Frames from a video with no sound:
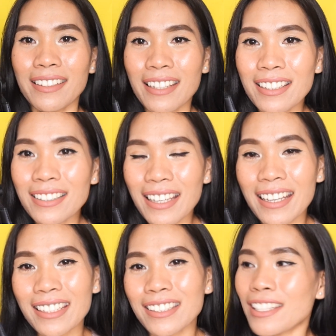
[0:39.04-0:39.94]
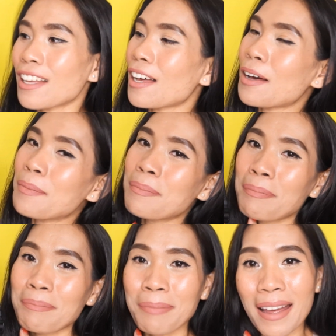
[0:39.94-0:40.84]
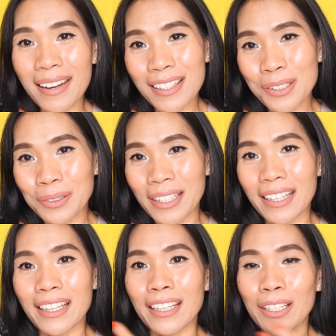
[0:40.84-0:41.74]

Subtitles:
this is the Panasonic